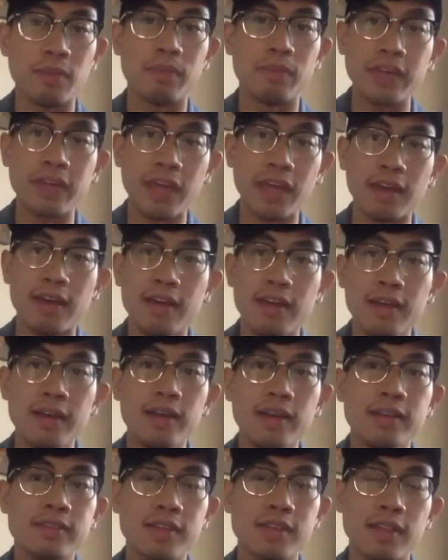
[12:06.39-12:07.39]
bringing
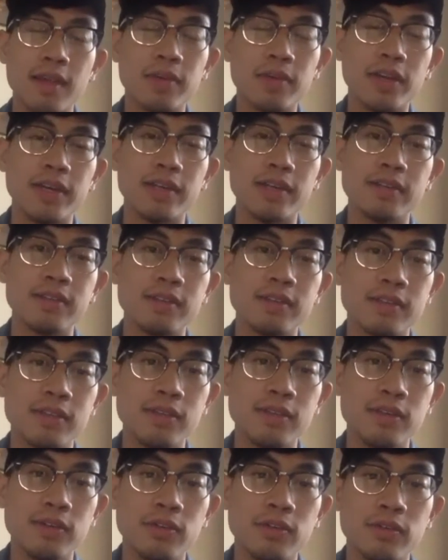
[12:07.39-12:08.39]
celebrities
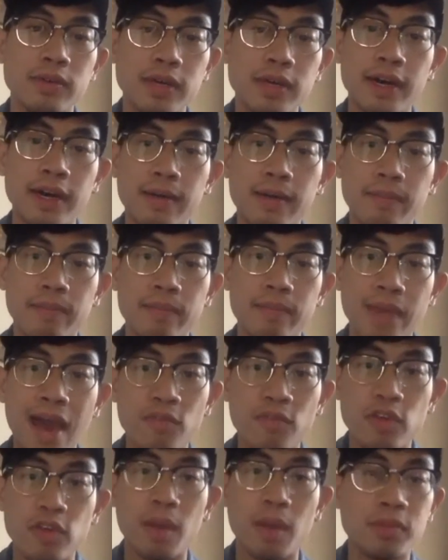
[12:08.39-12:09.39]
to
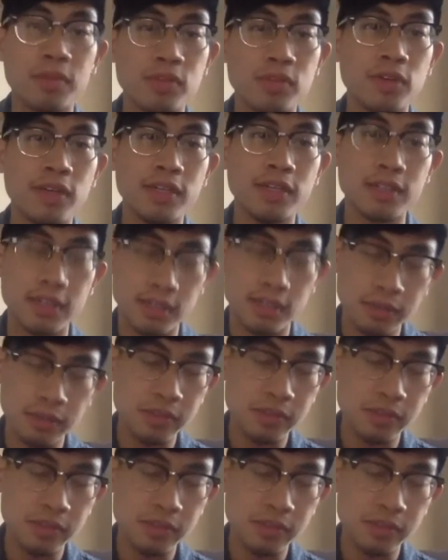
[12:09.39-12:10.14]
have the opportunity to